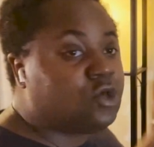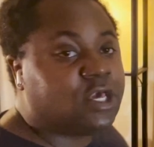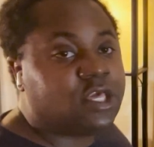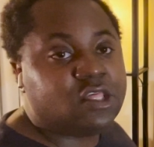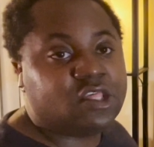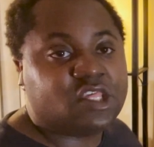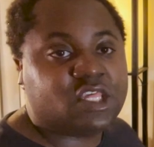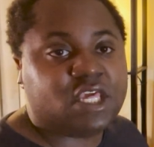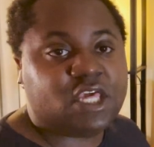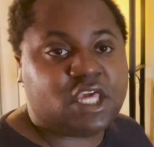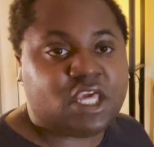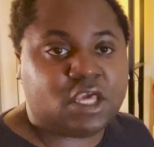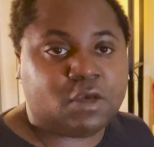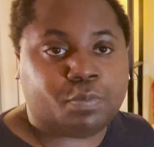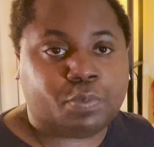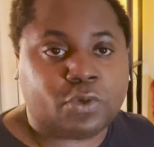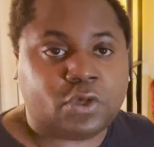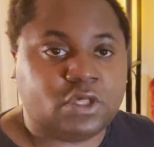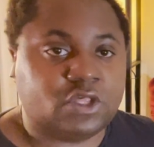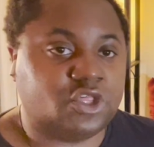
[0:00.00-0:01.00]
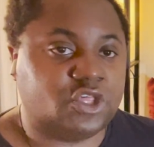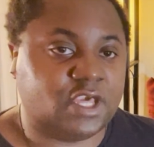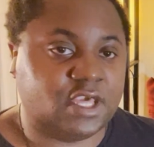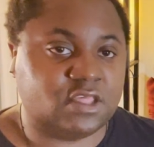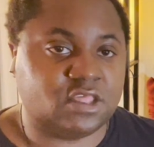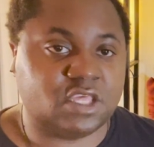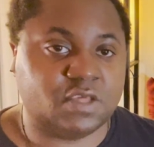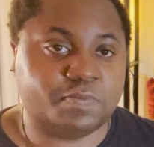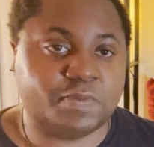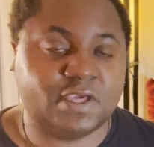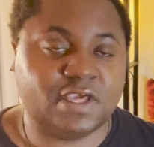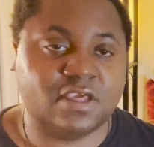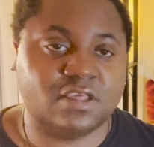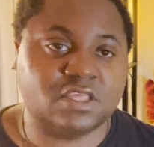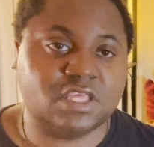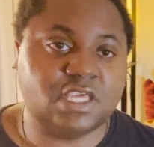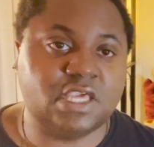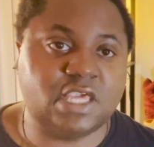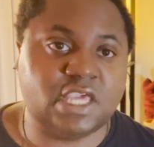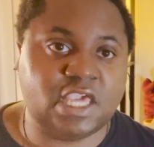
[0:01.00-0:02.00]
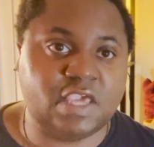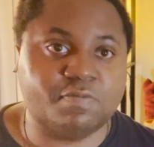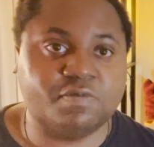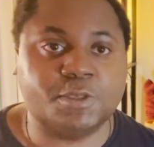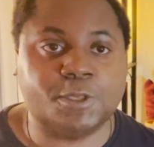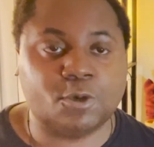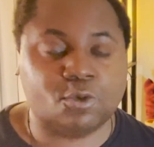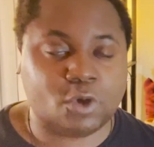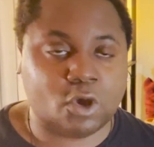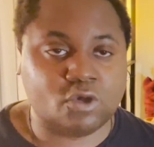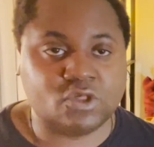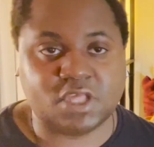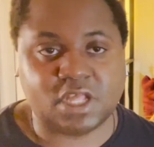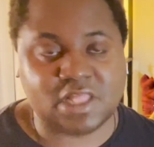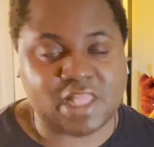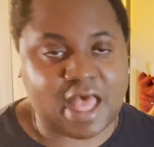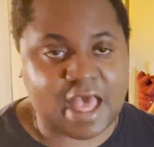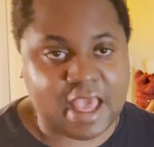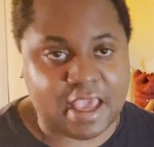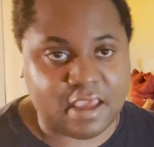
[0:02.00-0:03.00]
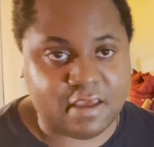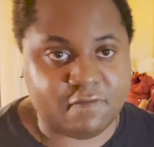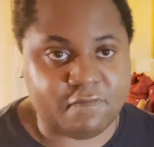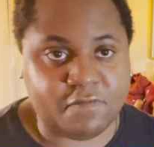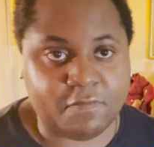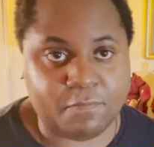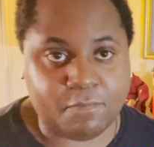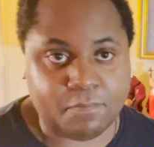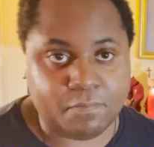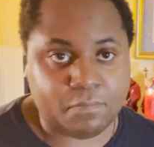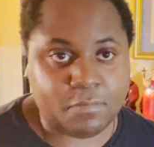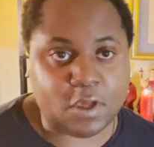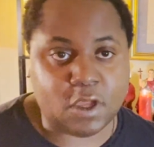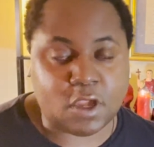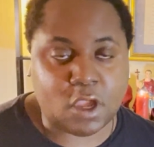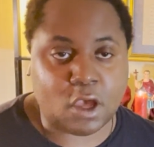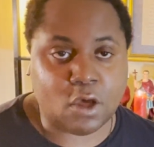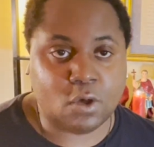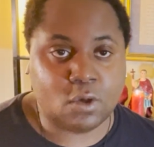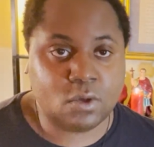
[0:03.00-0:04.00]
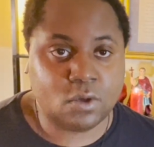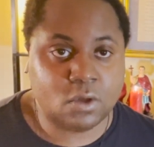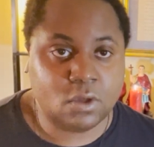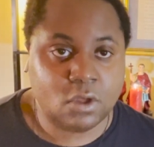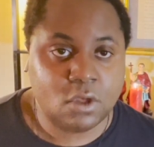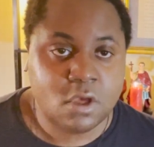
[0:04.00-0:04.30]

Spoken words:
can see he appreciates it because he keeps the rose alive, you know?